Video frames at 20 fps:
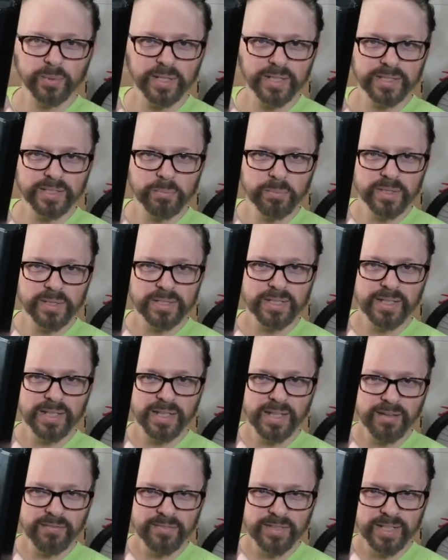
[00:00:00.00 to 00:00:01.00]
as I mentioned in
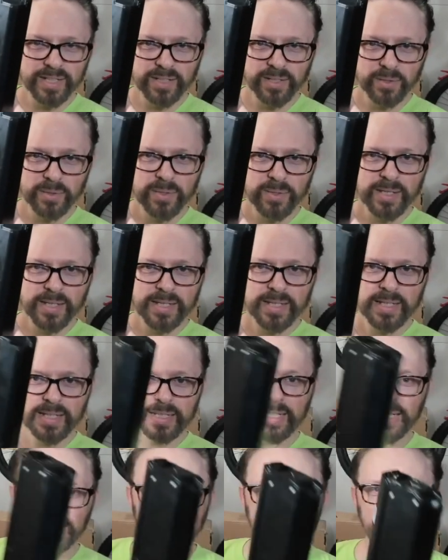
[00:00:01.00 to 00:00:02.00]
that video,
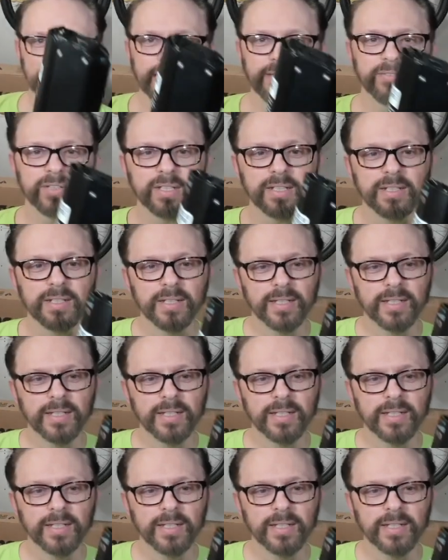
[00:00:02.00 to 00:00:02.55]
doesn't even